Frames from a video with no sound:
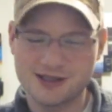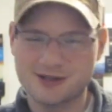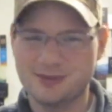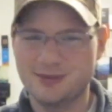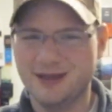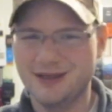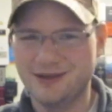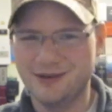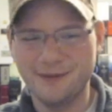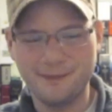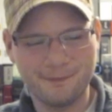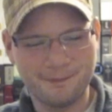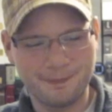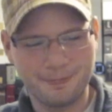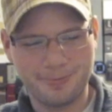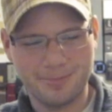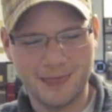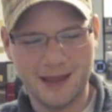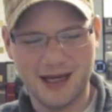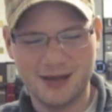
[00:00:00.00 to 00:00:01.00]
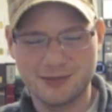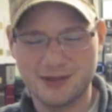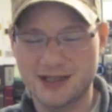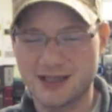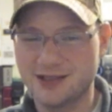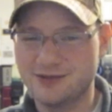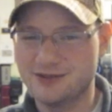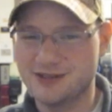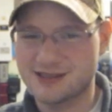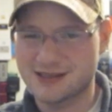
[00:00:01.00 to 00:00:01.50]
smell, I'm going
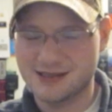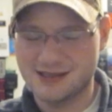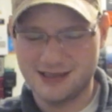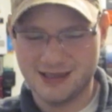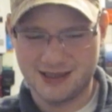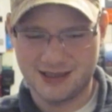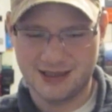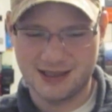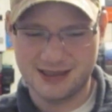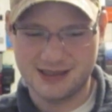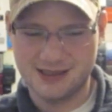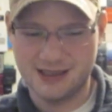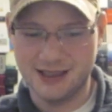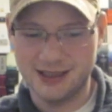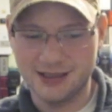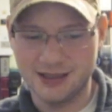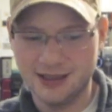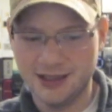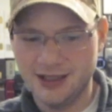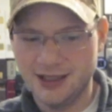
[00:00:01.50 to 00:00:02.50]
to give this a 10 out of 10.